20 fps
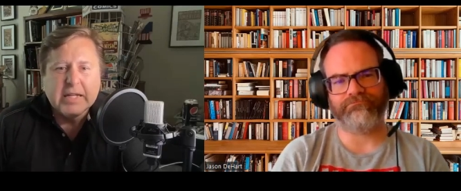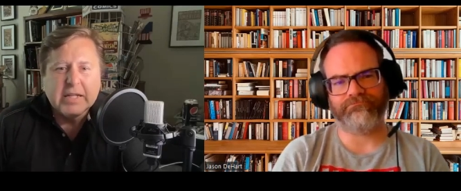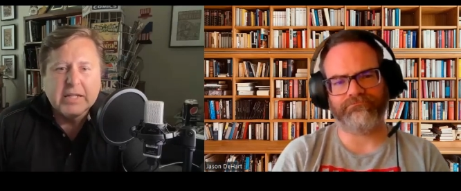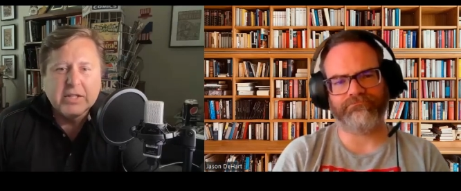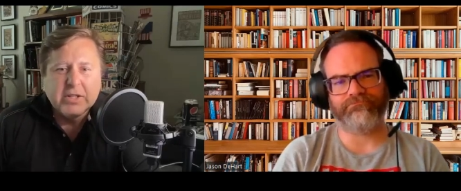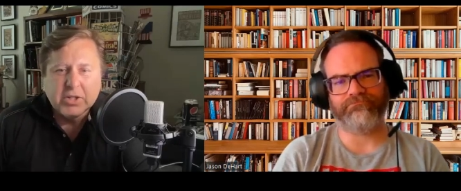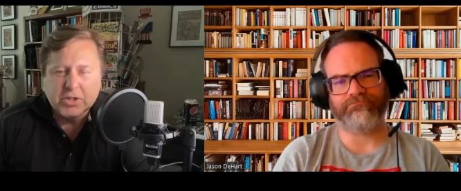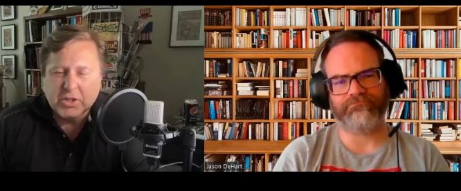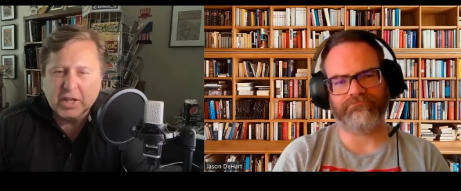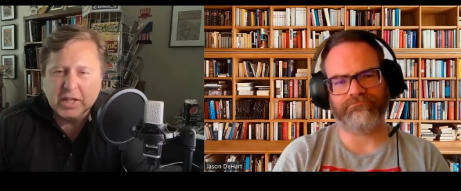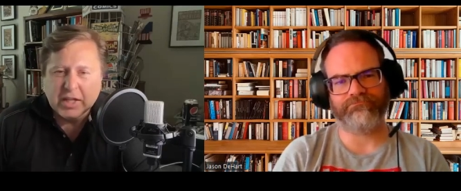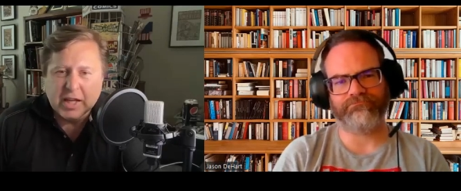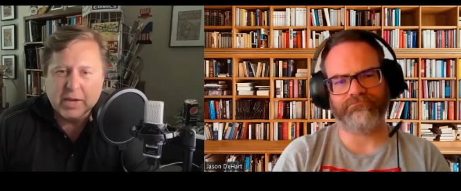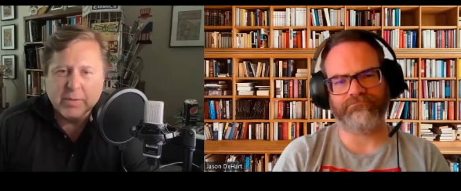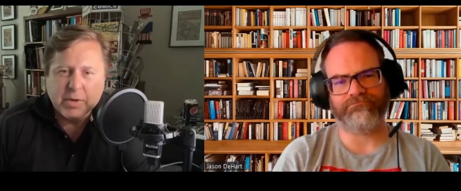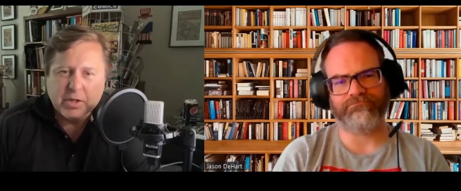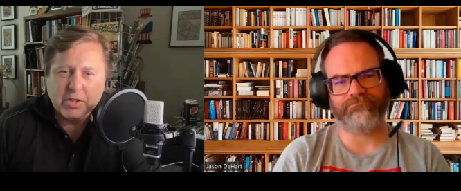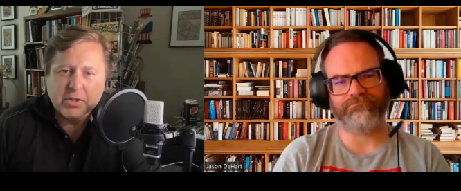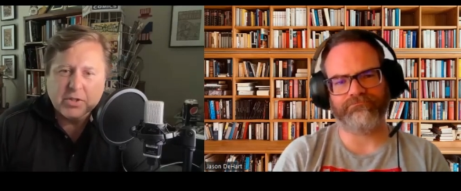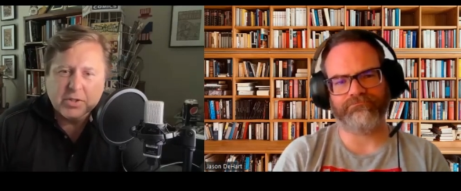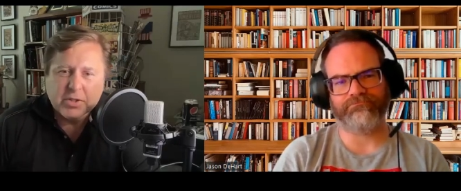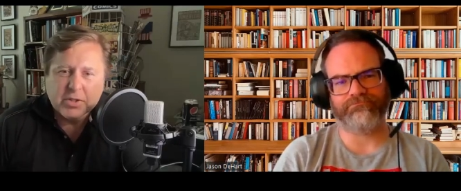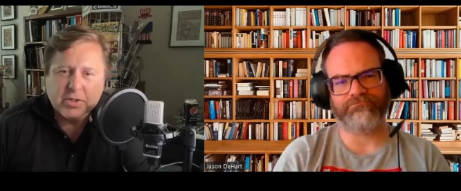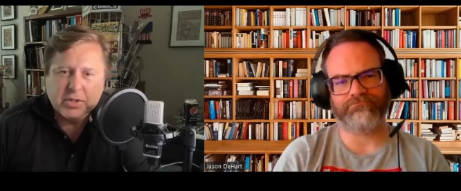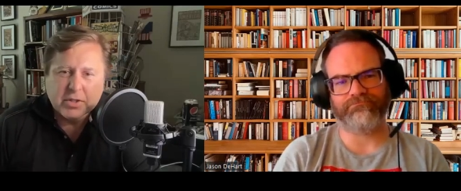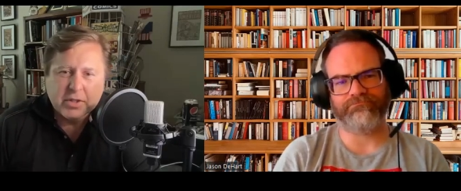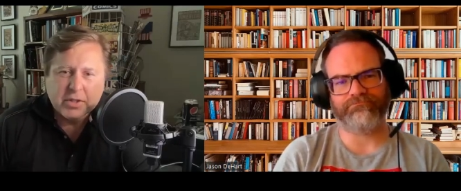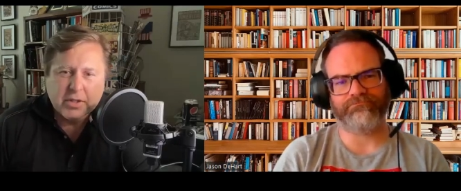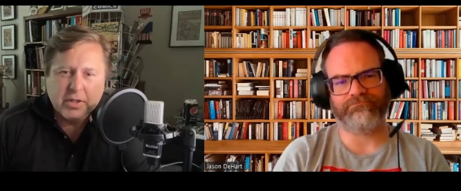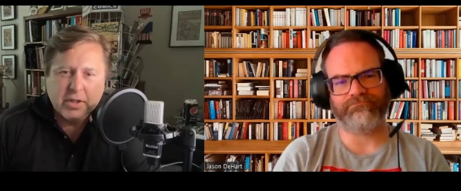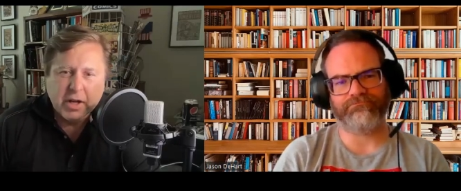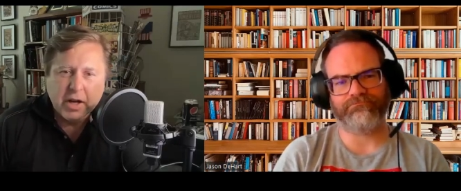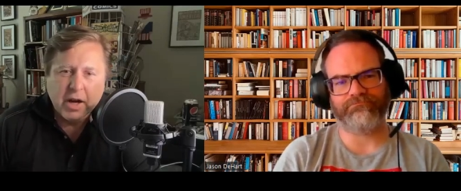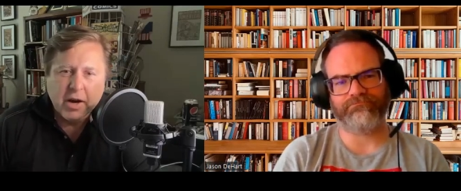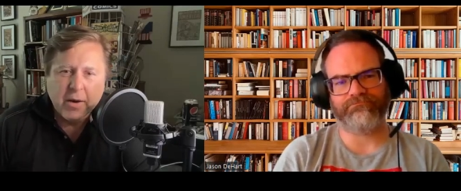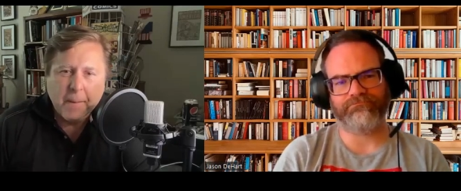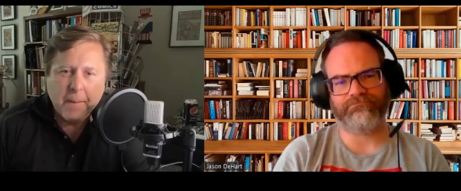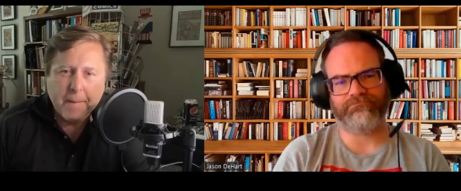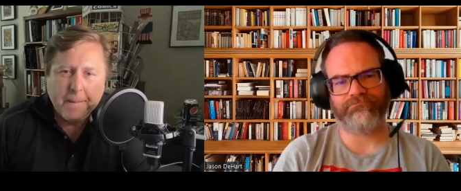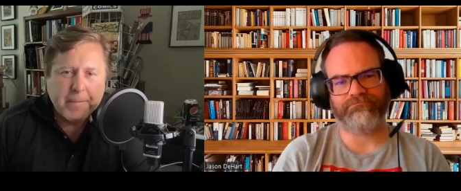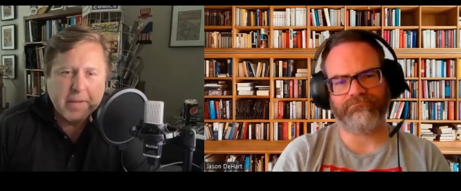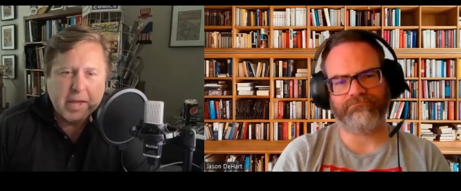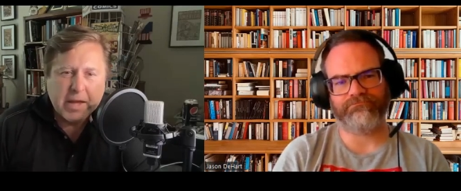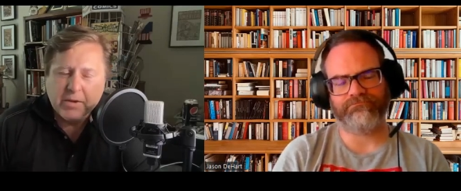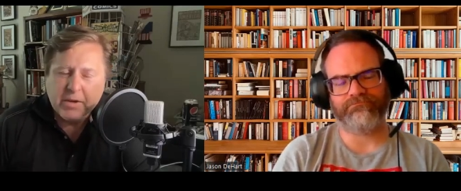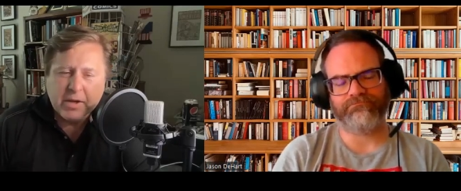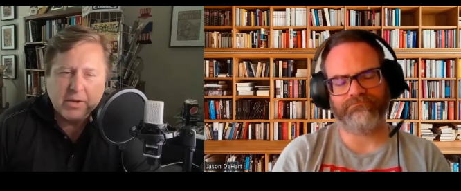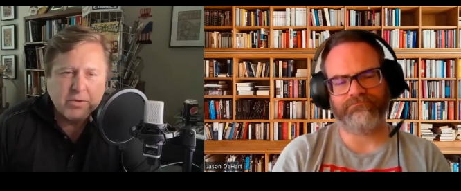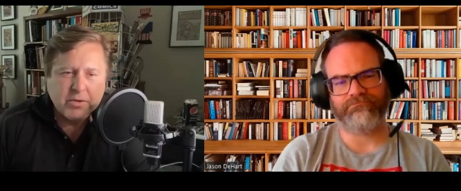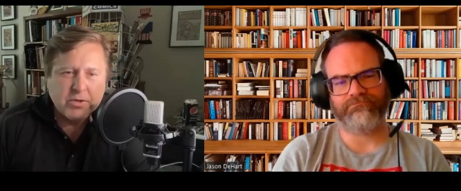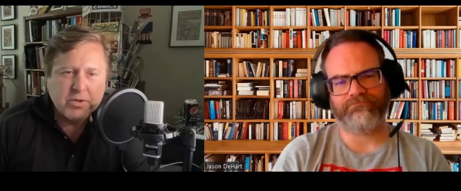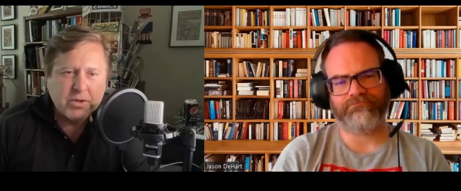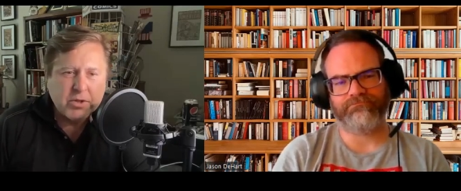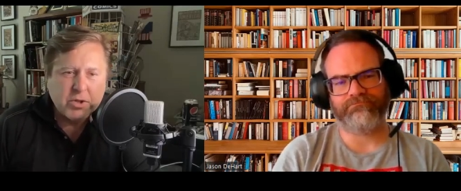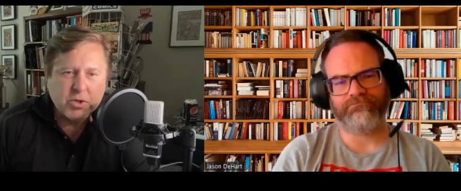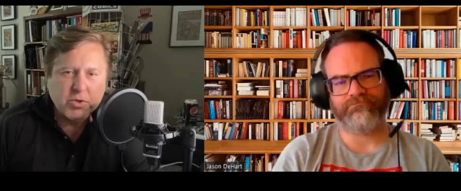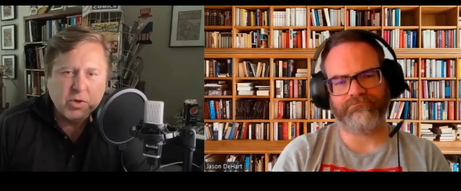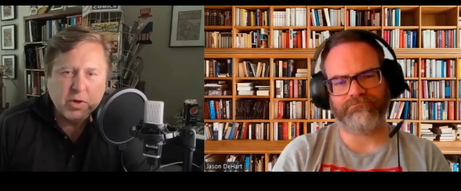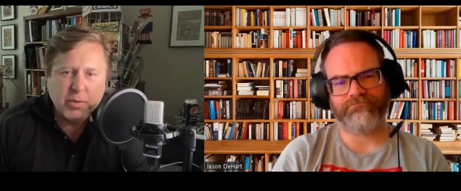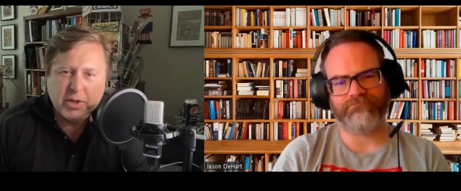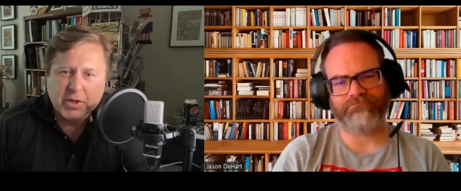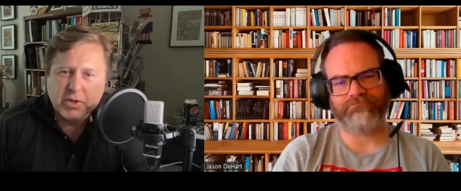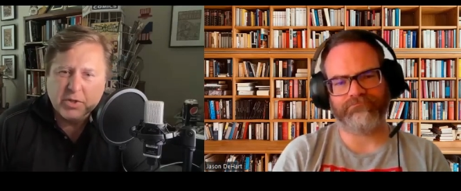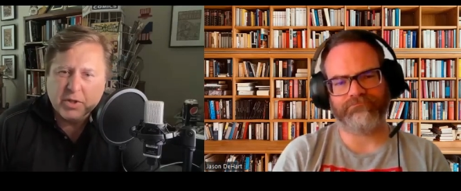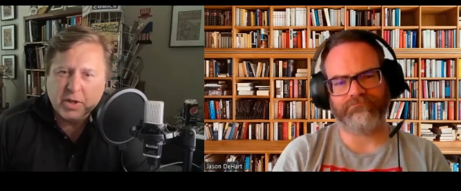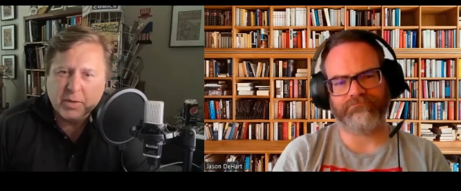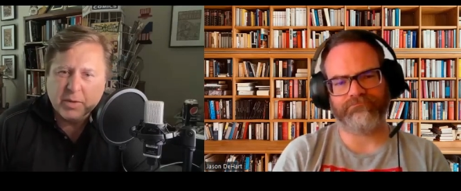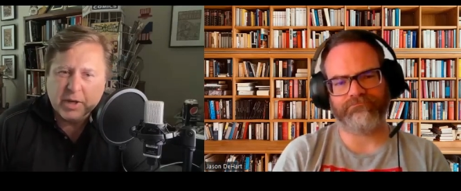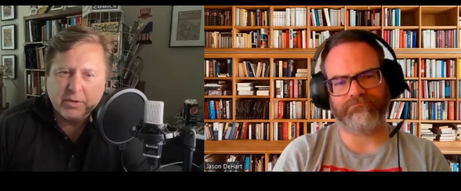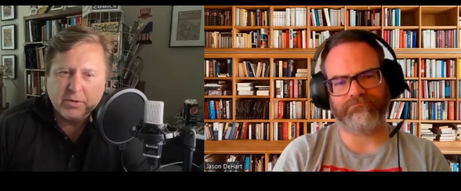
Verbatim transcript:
Speaker 1: just seeing the images, you know, it, it, was extremely disturbing.